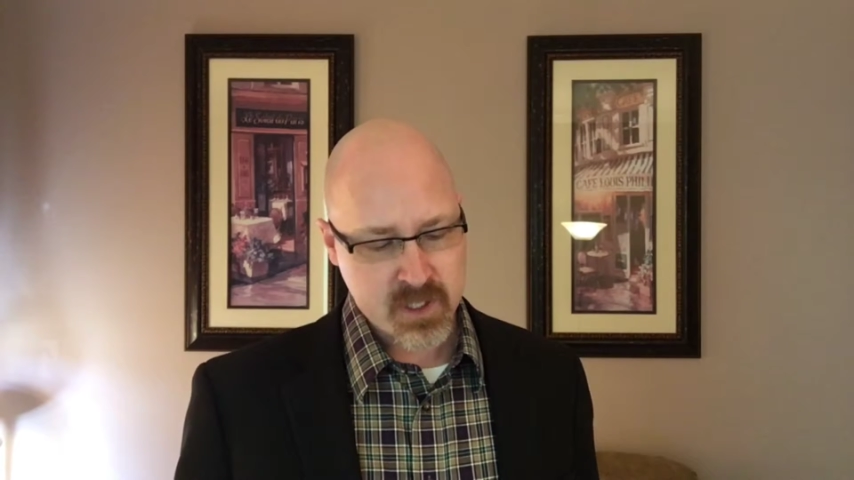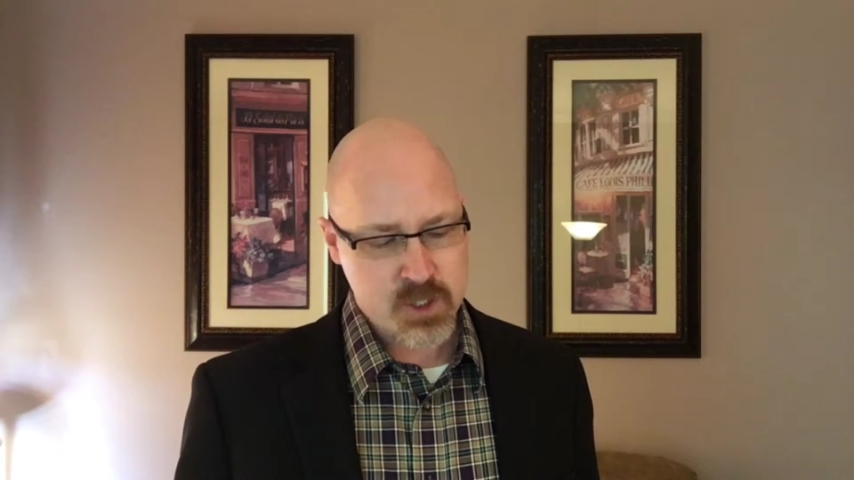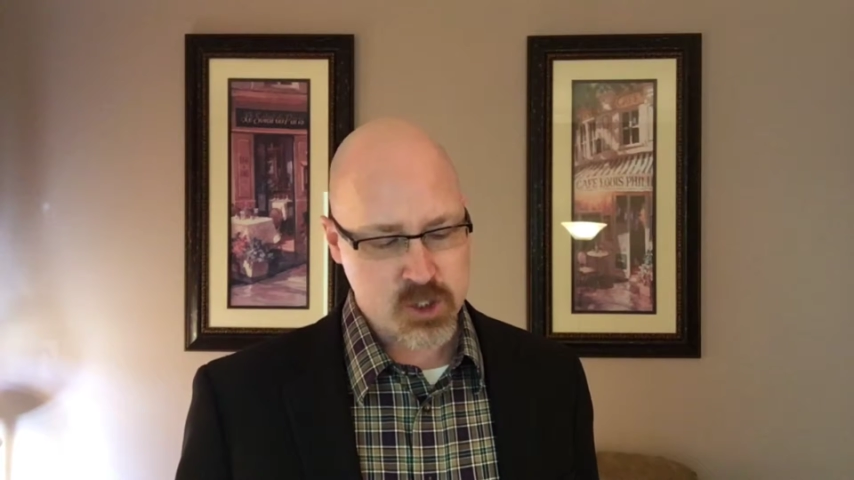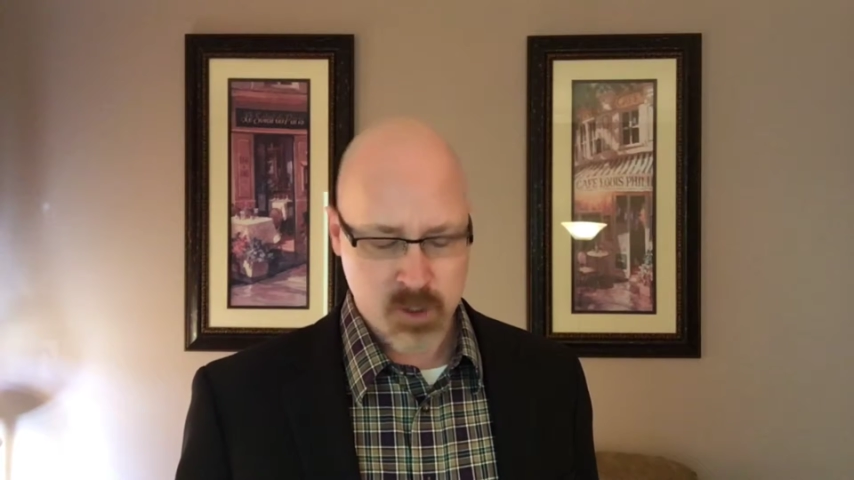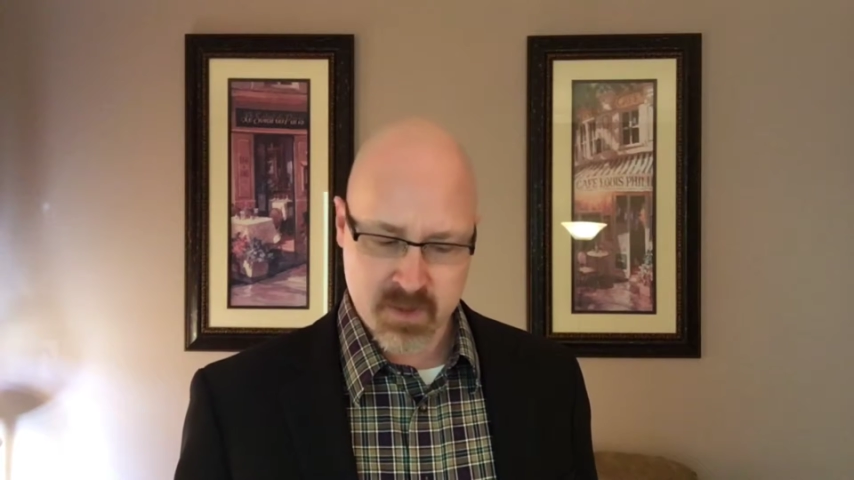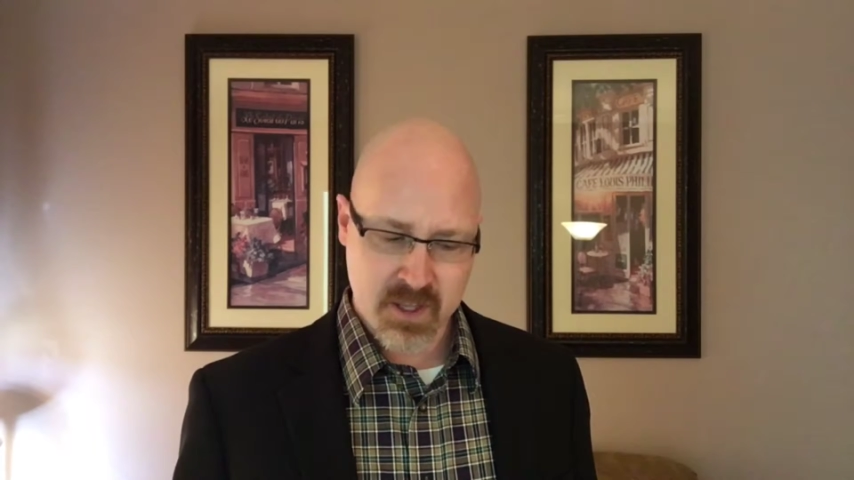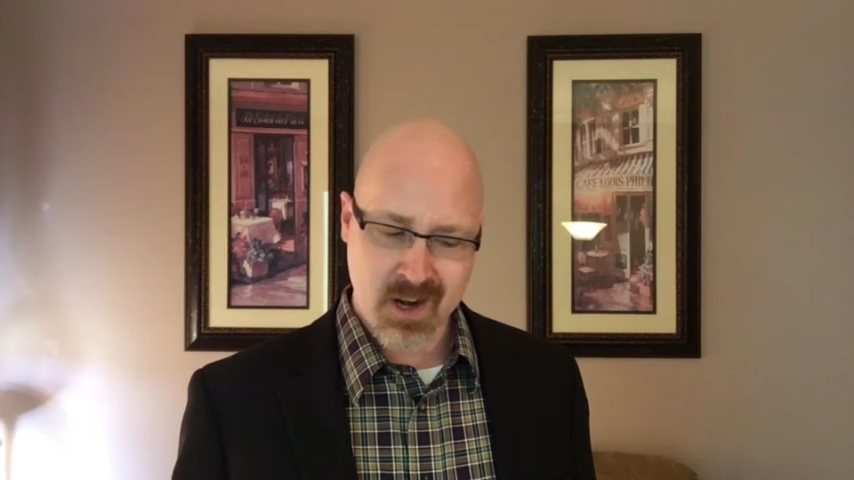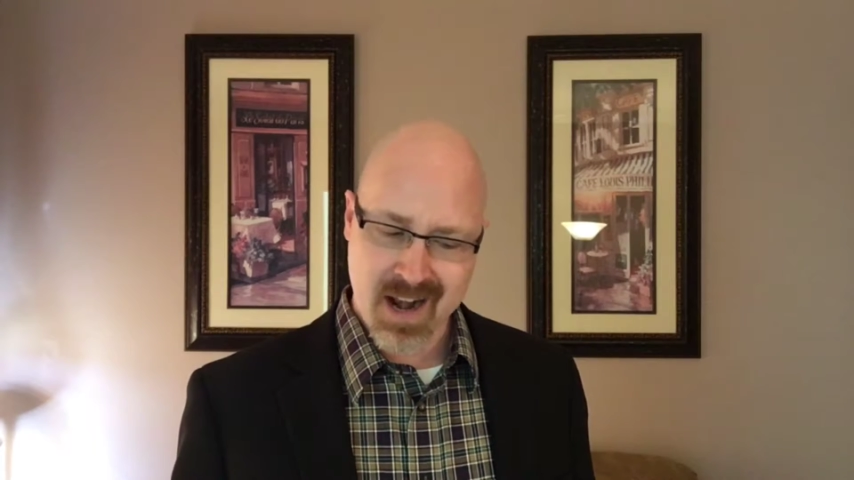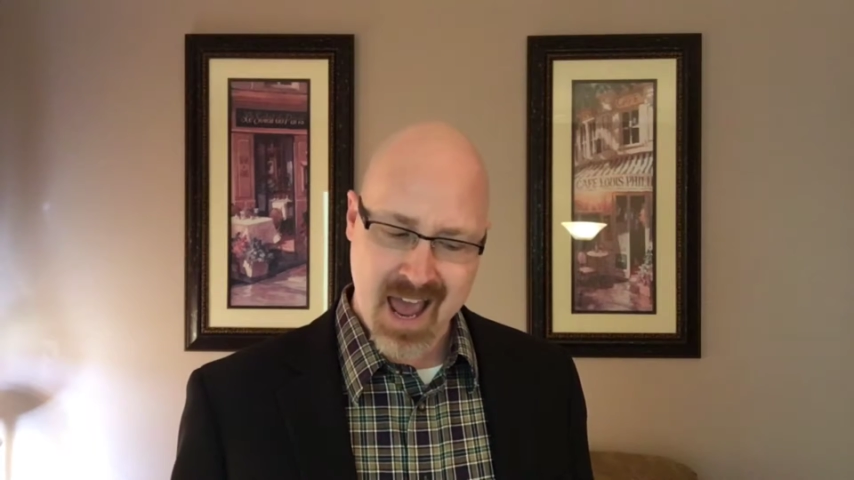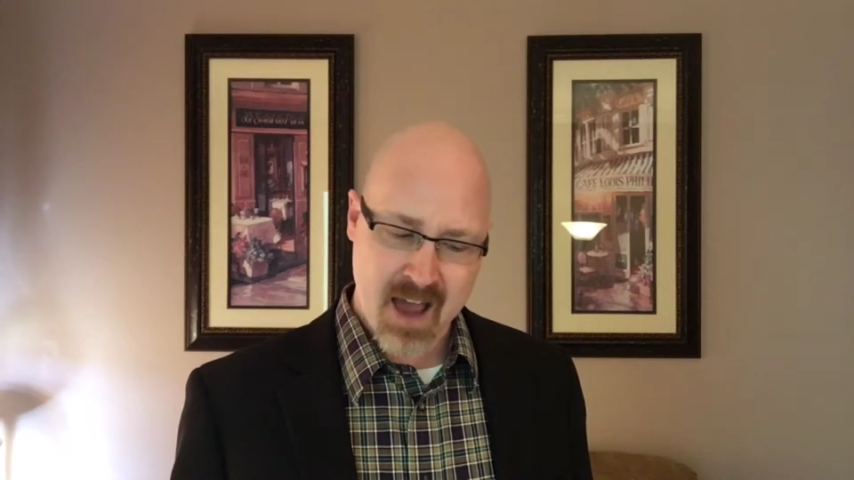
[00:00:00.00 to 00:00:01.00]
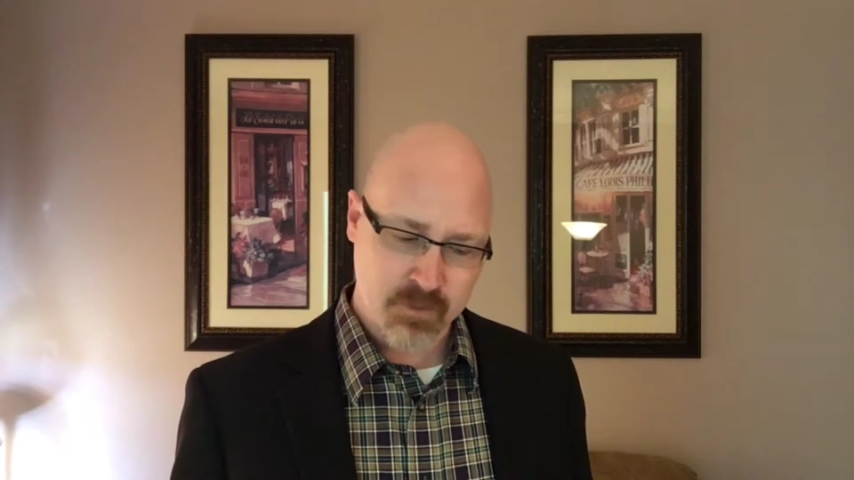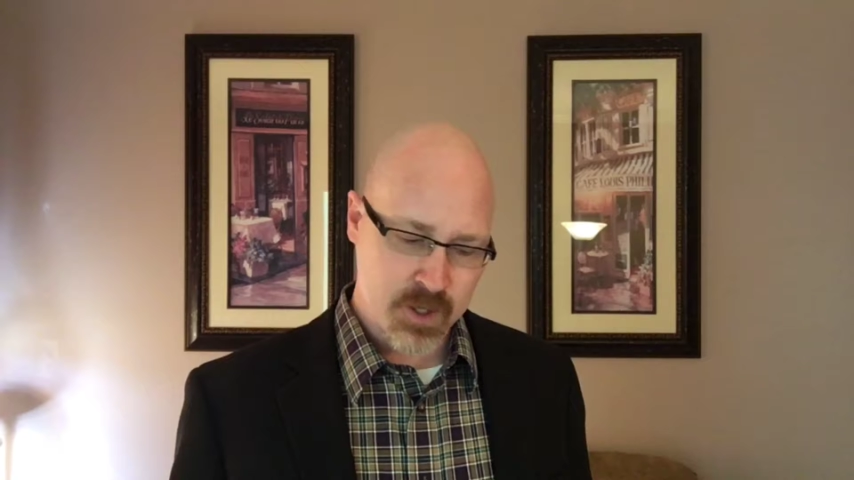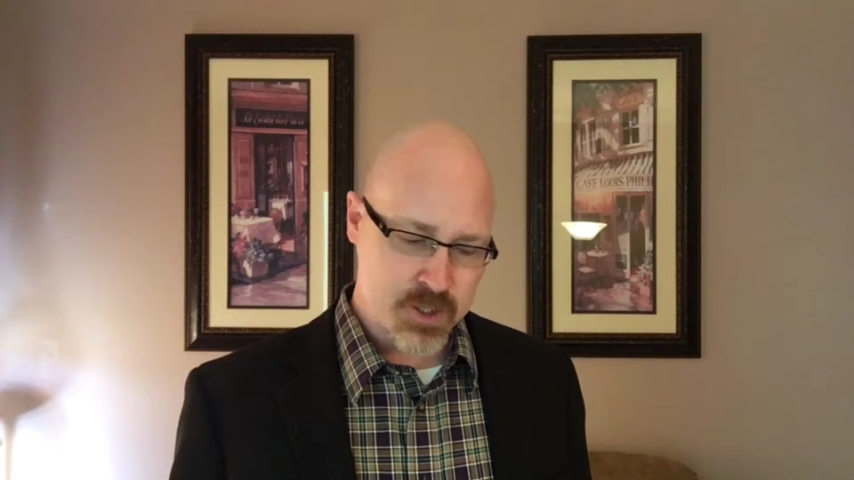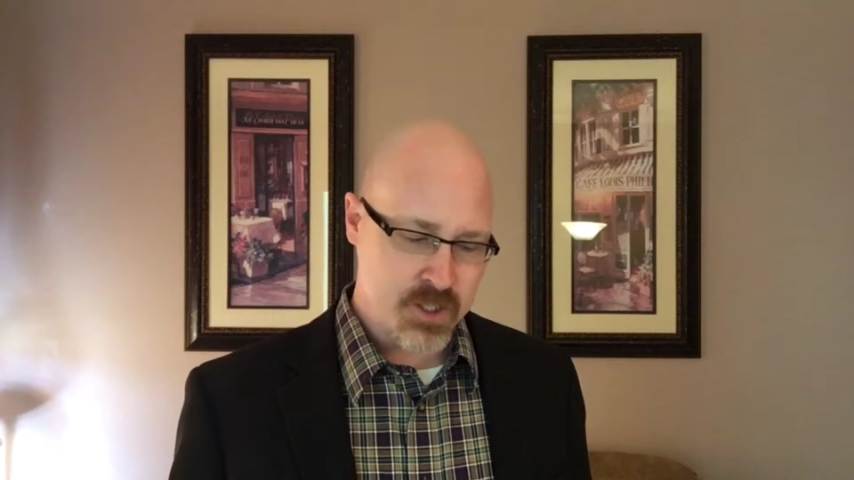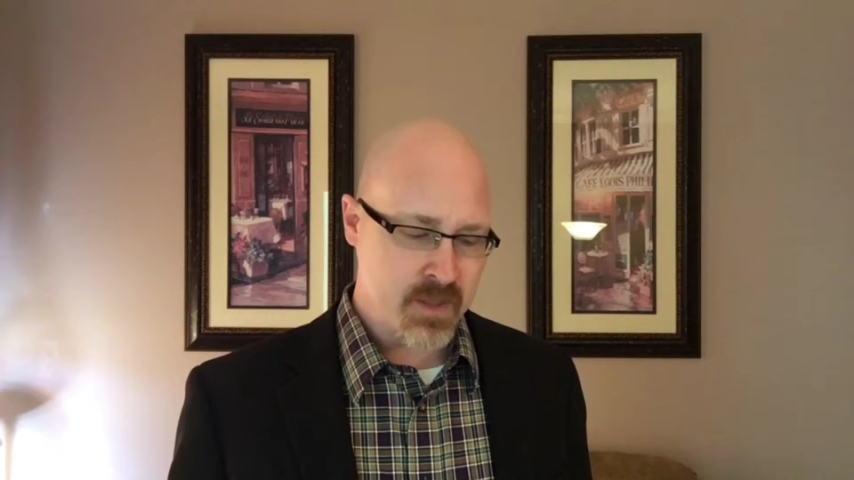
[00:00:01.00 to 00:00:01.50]
showed me that on
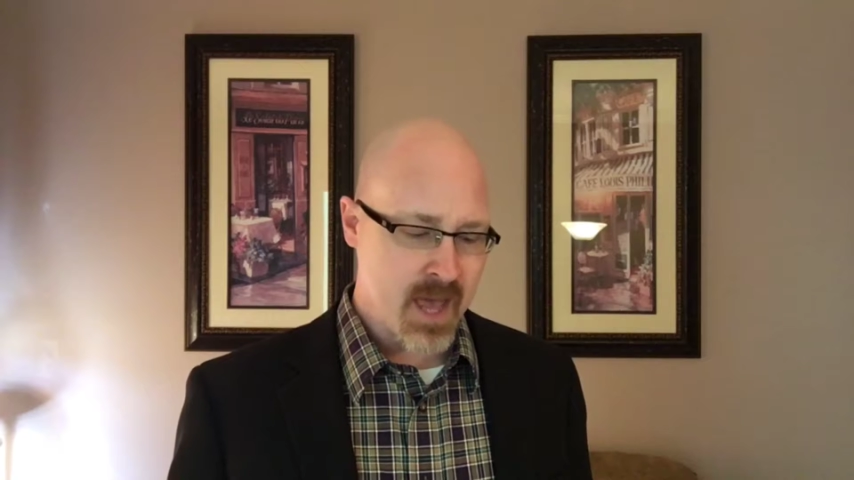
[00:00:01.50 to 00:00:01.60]
average